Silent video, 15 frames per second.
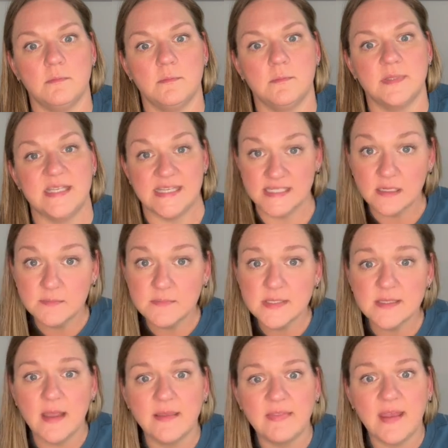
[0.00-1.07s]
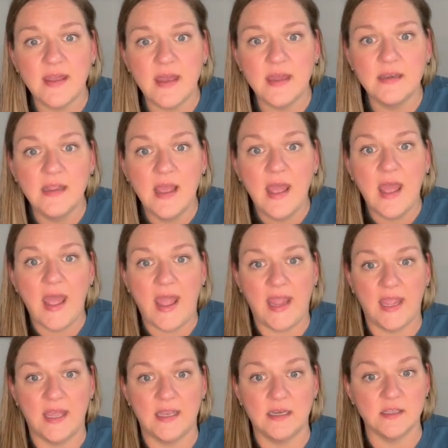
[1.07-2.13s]
systems like that,
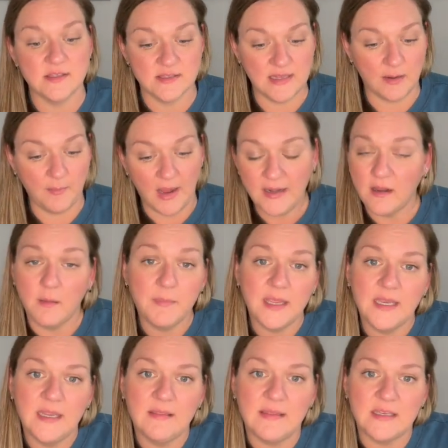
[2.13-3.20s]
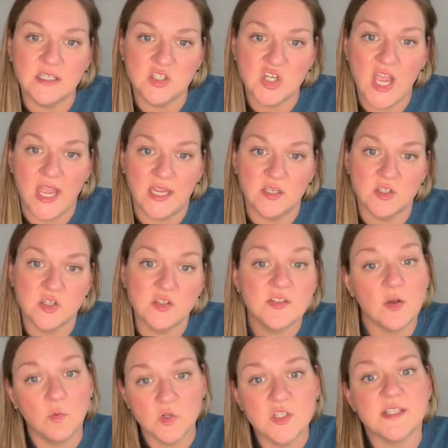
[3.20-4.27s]
and there might not be anything to change.
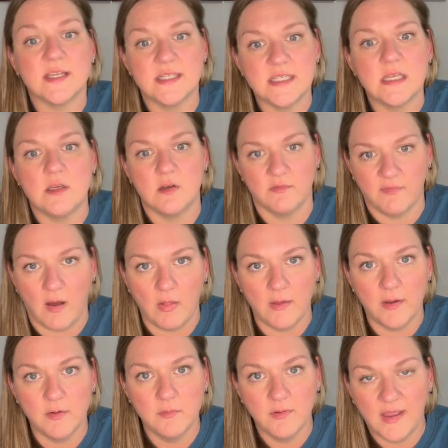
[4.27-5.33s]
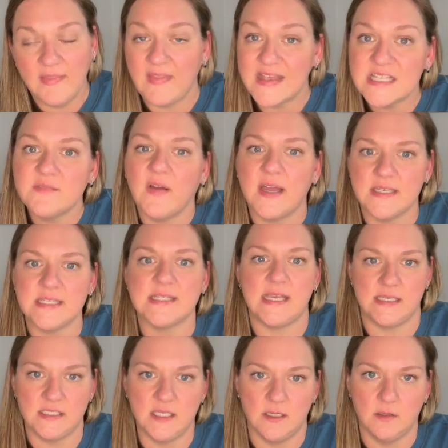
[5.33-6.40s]
So we'll just continue to follow. And that's fine to say
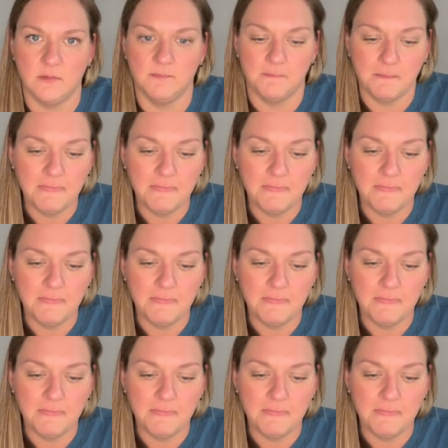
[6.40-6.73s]
too.